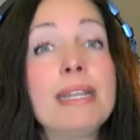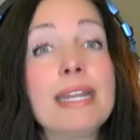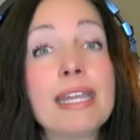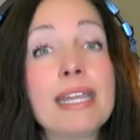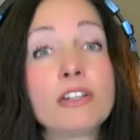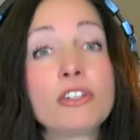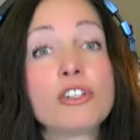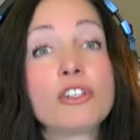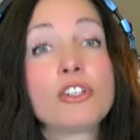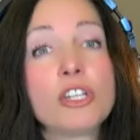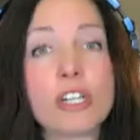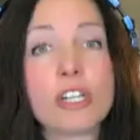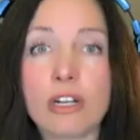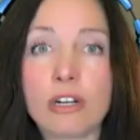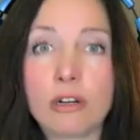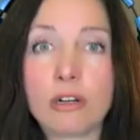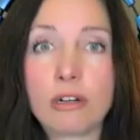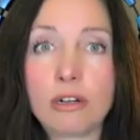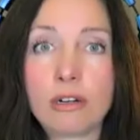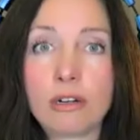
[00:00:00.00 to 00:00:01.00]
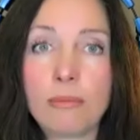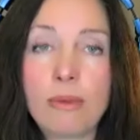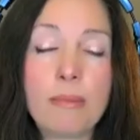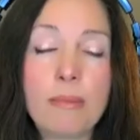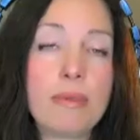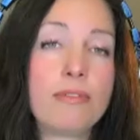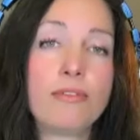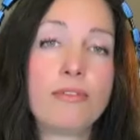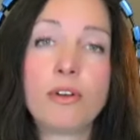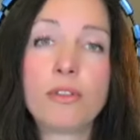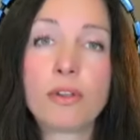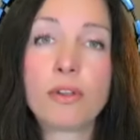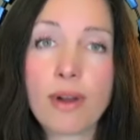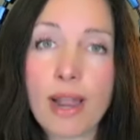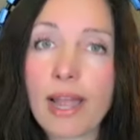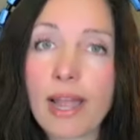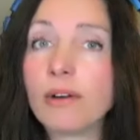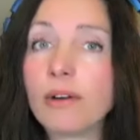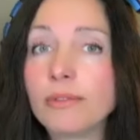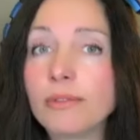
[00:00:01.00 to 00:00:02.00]
next year or maybe further
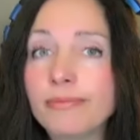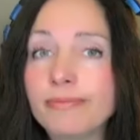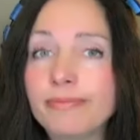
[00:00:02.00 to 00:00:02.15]
out